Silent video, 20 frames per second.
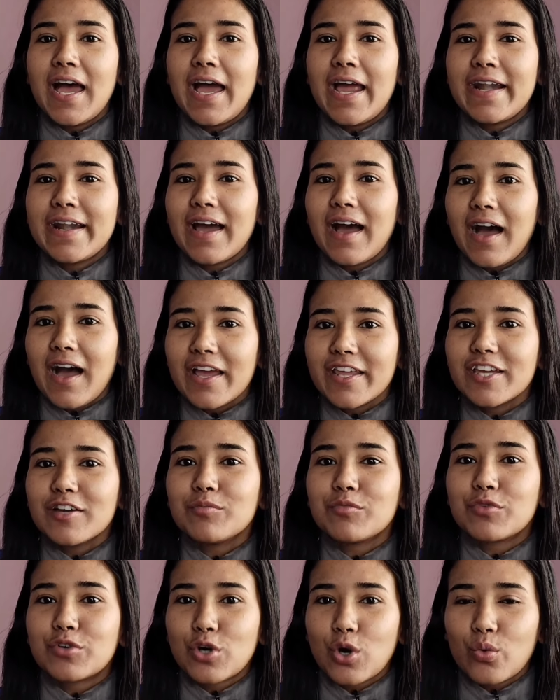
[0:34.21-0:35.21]
and I
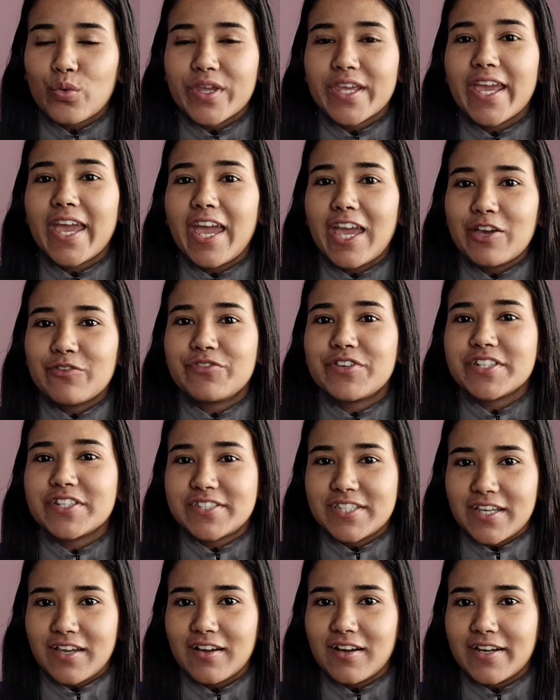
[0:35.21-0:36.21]
am growing every
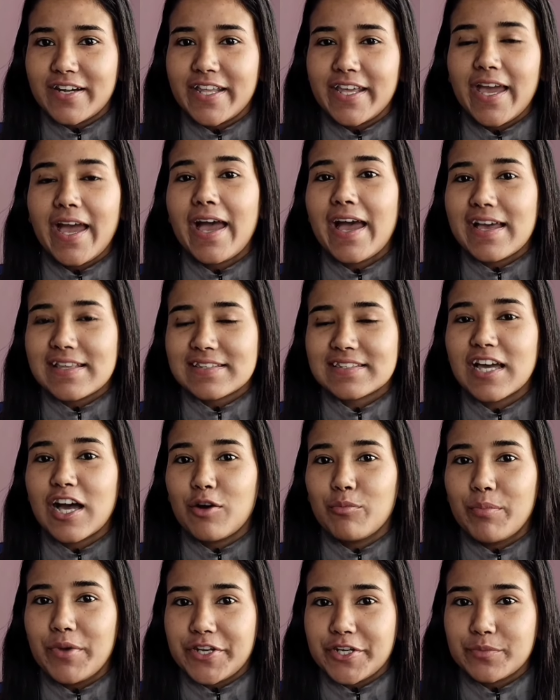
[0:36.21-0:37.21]
single day as
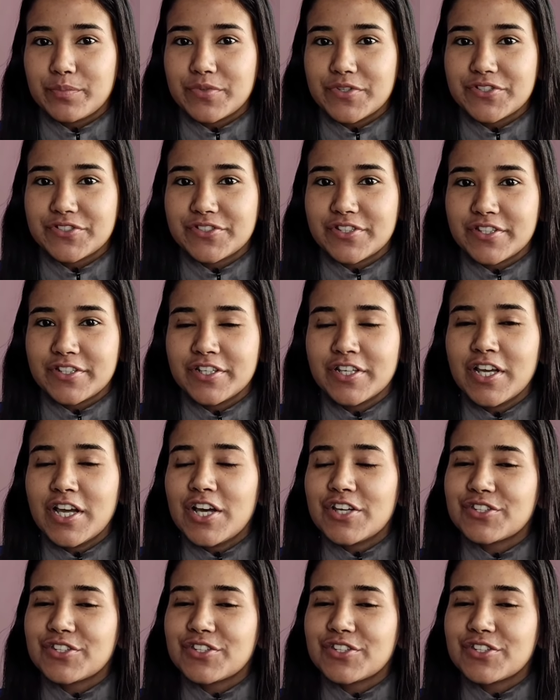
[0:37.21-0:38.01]
a better person.